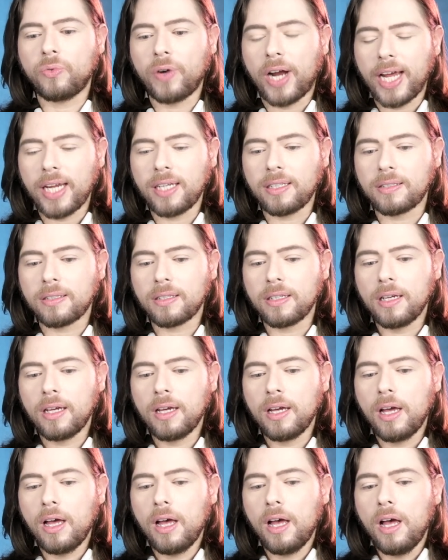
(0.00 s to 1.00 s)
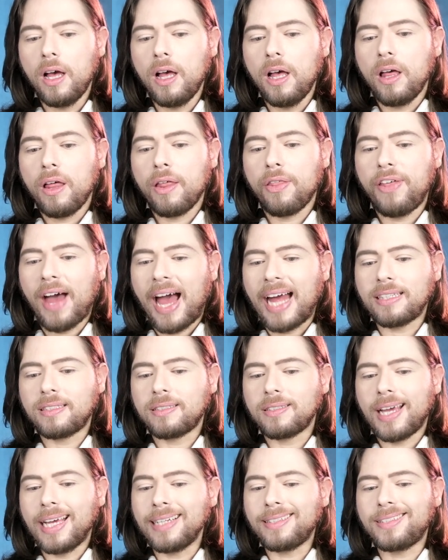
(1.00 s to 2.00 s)
right that
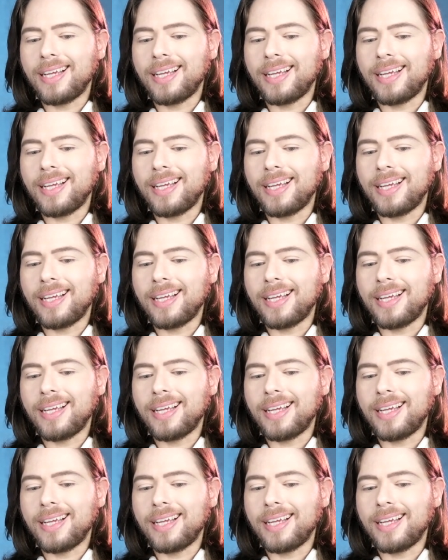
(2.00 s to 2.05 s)
yes.